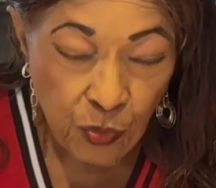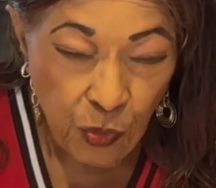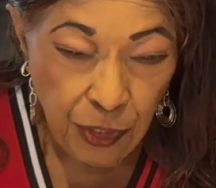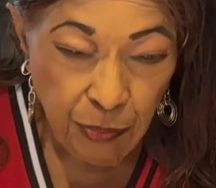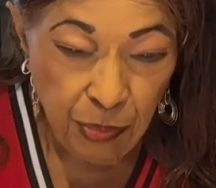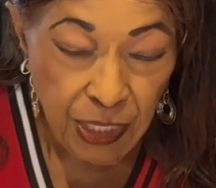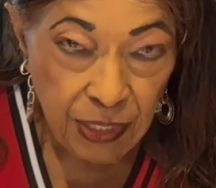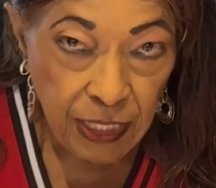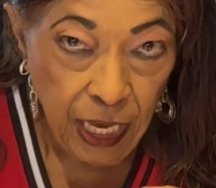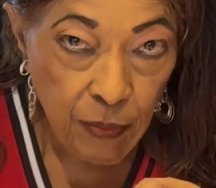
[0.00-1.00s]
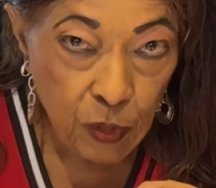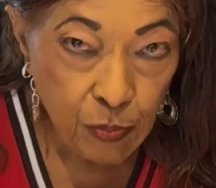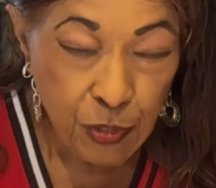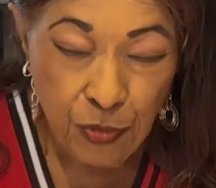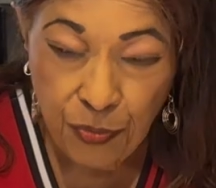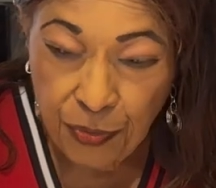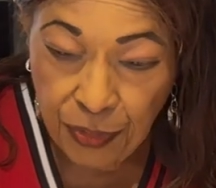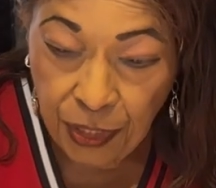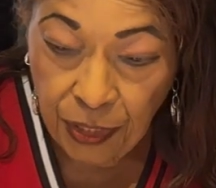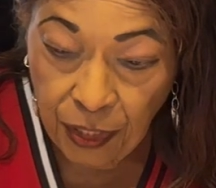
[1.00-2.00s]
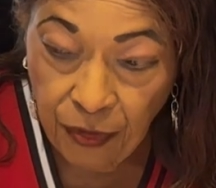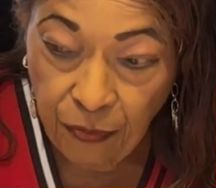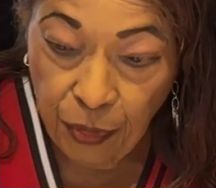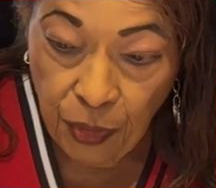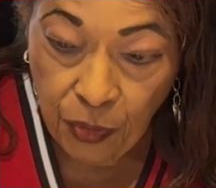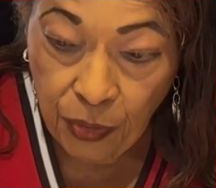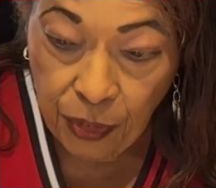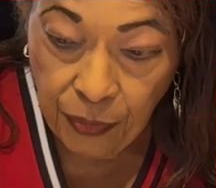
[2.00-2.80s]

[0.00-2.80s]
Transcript: a big tablespoon of milk.